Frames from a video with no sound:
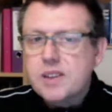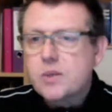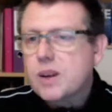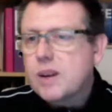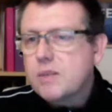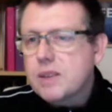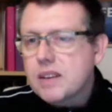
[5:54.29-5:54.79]

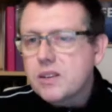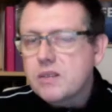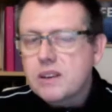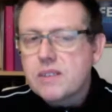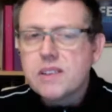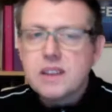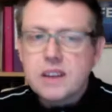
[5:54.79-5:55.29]
20 minutes or
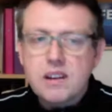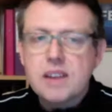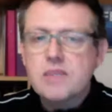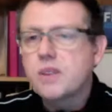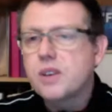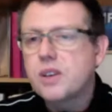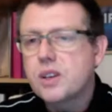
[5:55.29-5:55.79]
whatever, then I'll have
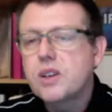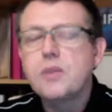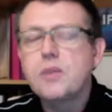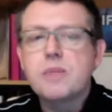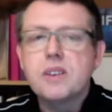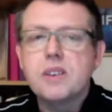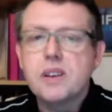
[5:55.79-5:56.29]
to excuse
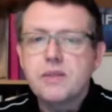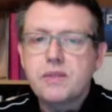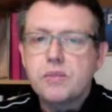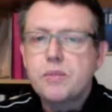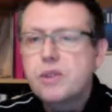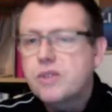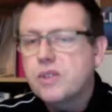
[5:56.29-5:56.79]
myself and
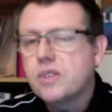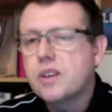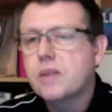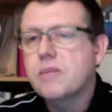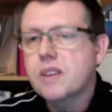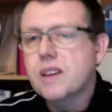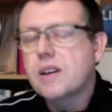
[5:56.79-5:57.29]
move on to
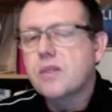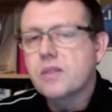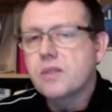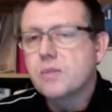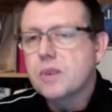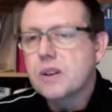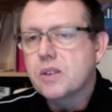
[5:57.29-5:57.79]
something
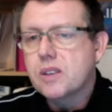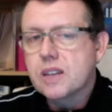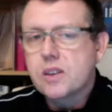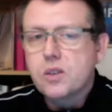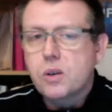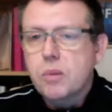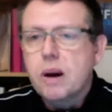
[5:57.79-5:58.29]
else because that's
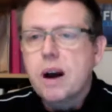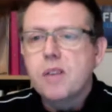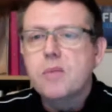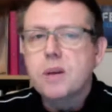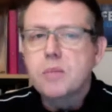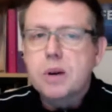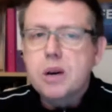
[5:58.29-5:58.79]
not part of
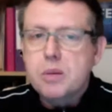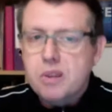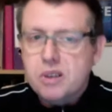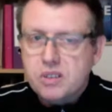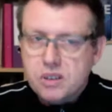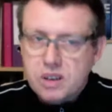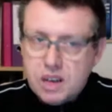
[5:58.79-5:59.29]
my
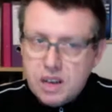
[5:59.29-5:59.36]
purpose.